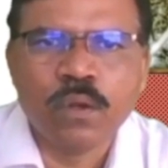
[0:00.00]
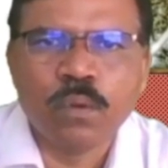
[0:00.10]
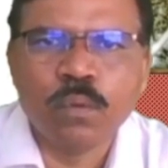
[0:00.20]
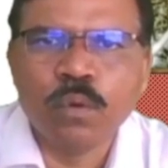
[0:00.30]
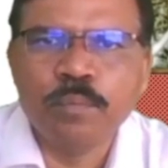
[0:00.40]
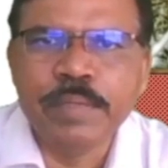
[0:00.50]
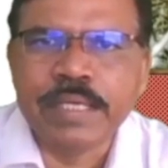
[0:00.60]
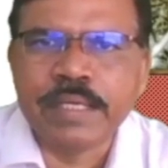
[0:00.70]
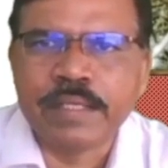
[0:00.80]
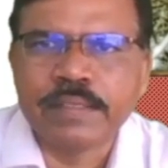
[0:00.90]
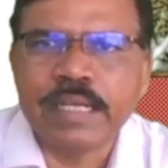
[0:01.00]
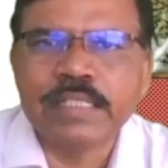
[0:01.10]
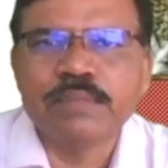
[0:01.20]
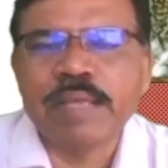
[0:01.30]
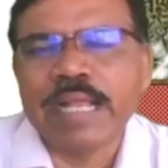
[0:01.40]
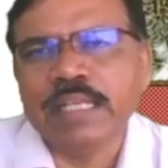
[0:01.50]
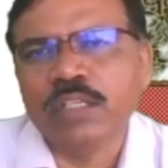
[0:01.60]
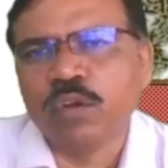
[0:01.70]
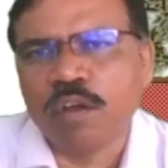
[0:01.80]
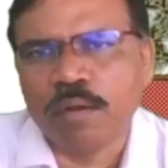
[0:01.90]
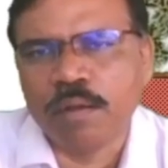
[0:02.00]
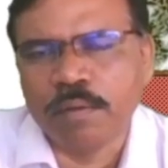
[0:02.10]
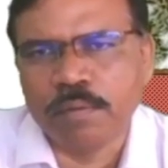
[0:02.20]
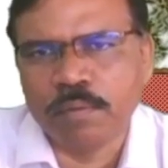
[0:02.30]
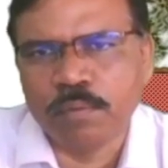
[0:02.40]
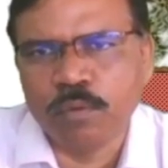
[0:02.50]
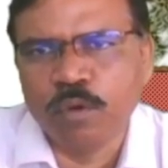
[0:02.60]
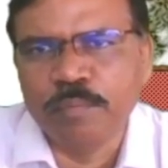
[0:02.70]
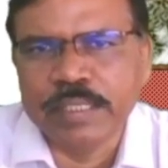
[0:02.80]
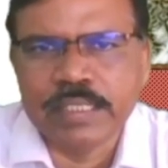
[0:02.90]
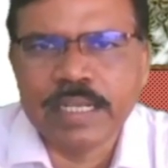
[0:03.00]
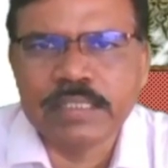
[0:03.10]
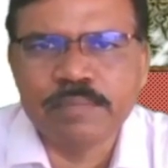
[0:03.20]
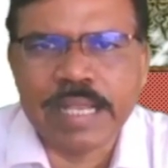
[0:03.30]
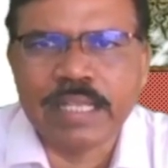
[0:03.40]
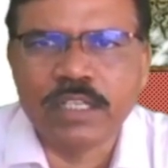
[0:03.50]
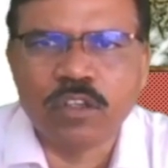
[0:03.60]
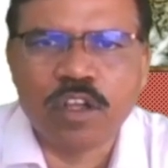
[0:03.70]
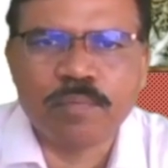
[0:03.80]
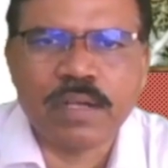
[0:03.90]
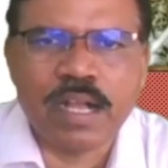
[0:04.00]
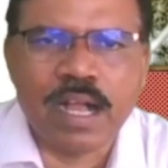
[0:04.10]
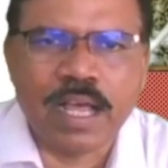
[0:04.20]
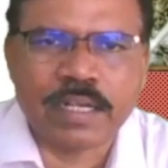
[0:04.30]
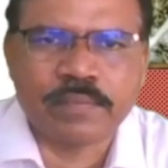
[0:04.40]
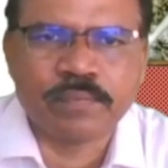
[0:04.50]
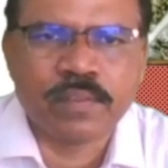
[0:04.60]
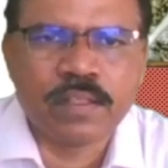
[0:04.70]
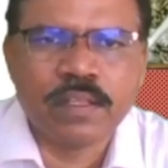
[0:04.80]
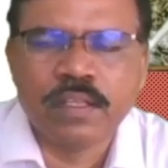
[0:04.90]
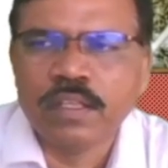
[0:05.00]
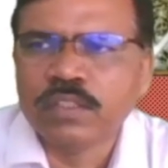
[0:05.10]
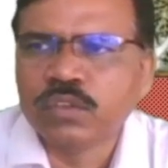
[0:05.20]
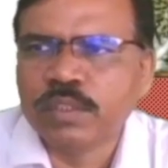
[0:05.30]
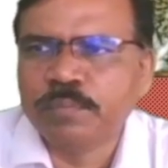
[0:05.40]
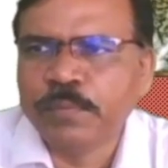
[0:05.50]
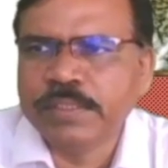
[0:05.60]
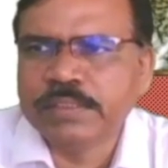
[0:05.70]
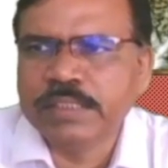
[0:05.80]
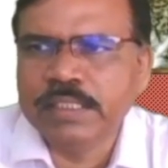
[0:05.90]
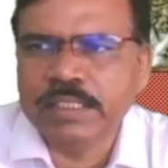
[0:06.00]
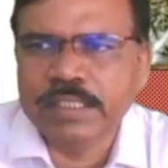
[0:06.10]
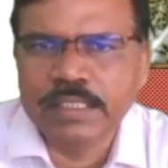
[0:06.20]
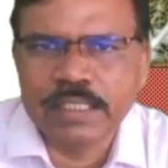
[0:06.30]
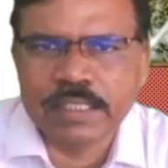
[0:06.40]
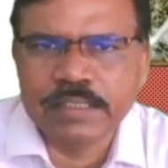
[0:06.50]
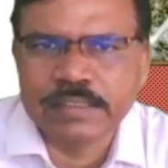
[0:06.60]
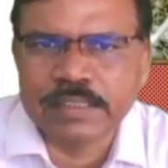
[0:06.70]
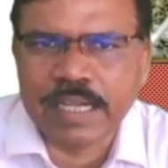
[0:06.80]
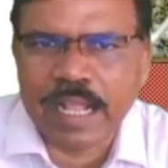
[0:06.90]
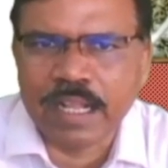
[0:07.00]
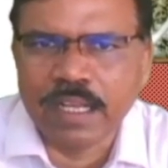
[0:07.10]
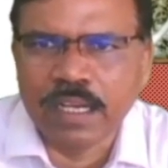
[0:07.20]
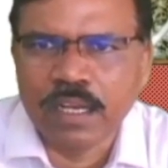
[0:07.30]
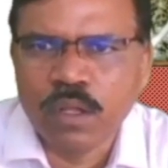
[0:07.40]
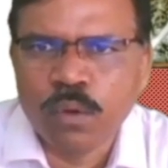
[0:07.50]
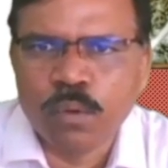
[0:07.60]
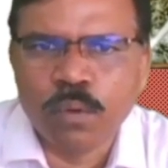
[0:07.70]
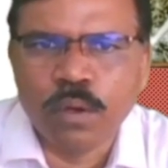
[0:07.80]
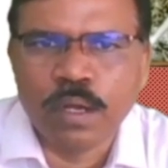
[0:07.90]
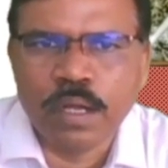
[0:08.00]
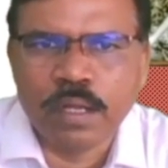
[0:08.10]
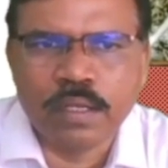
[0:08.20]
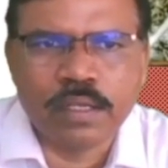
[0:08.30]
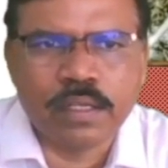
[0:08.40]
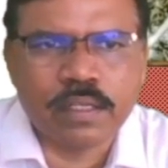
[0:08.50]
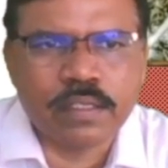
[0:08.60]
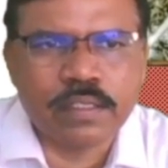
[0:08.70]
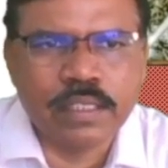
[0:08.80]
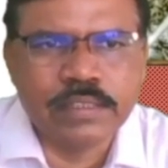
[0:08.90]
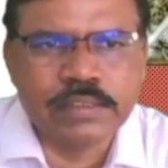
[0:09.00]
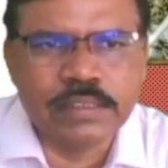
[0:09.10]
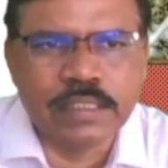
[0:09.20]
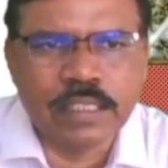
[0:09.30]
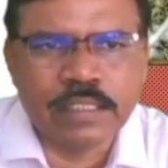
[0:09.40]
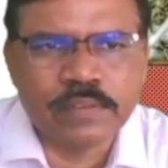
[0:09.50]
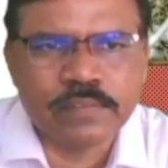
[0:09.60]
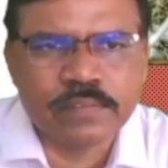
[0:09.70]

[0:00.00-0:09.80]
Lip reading: OB, that is magnitude of OB, that is magnitude of R. So if we see here this triangle, consider